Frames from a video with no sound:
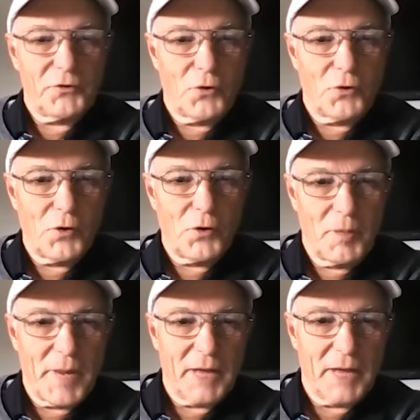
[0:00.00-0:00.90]
talking
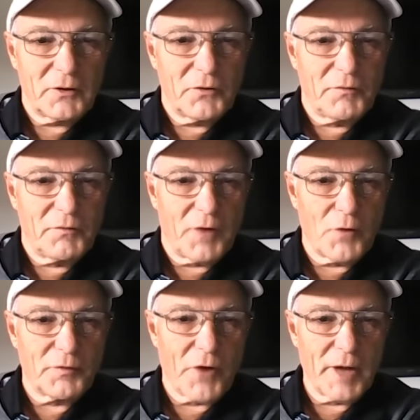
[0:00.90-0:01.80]
about flow
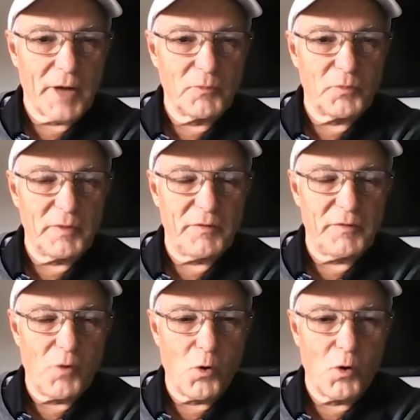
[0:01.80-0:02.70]
frames
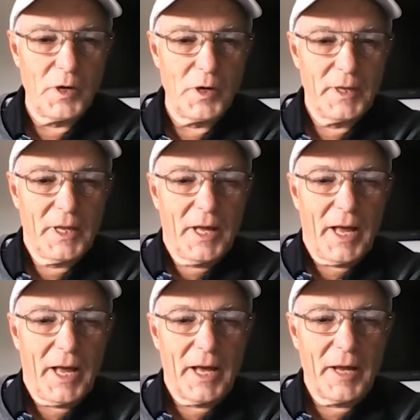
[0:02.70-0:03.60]
before.
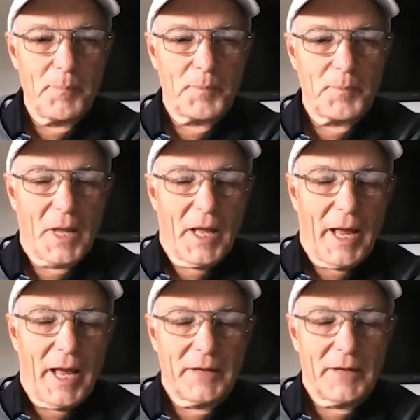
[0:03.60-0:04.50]
Um,
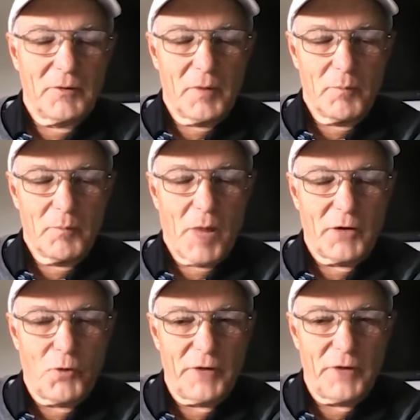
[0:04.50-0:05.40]
and my
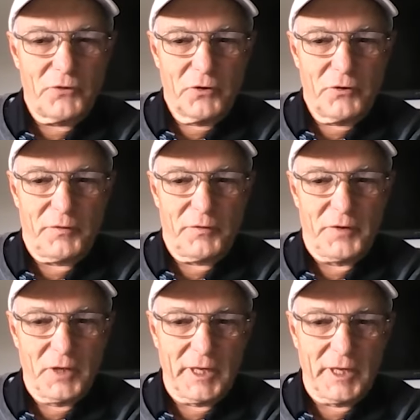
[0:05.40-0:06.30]
question to
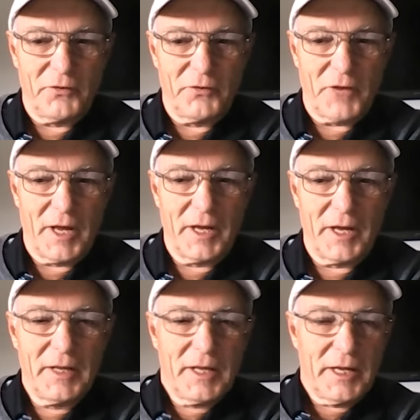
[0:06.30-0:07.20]
Phil is uh,
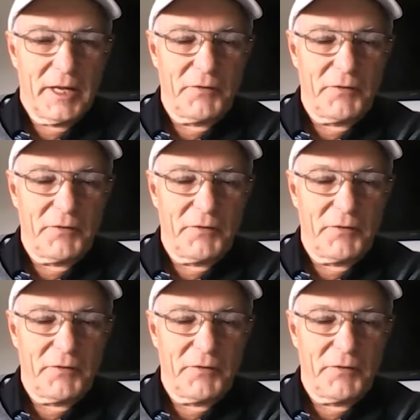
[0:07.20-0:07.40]
if the